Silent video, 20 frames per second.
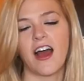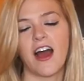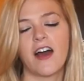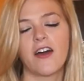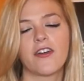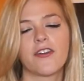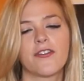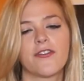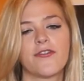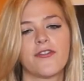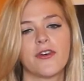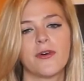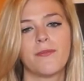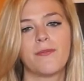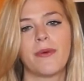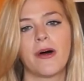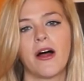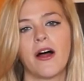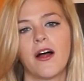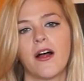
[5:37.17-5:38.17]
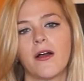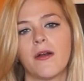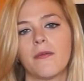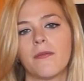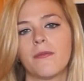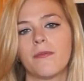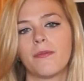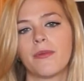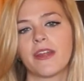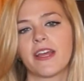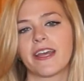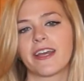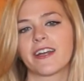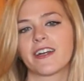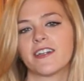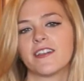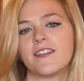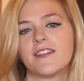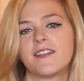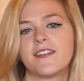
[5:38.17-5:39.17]
How do football
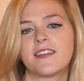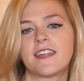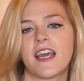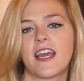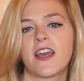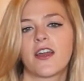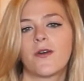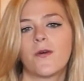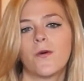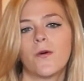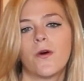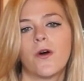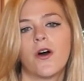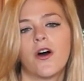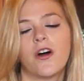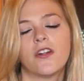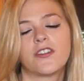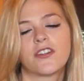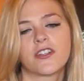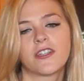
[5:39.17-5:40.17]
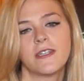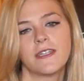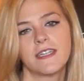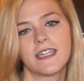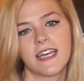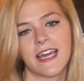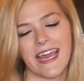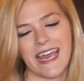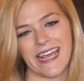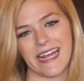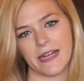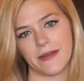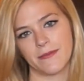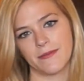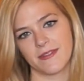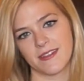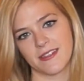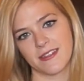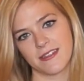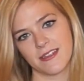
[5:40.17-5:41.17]
players stay cool during the
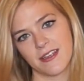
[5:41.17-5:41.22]
games?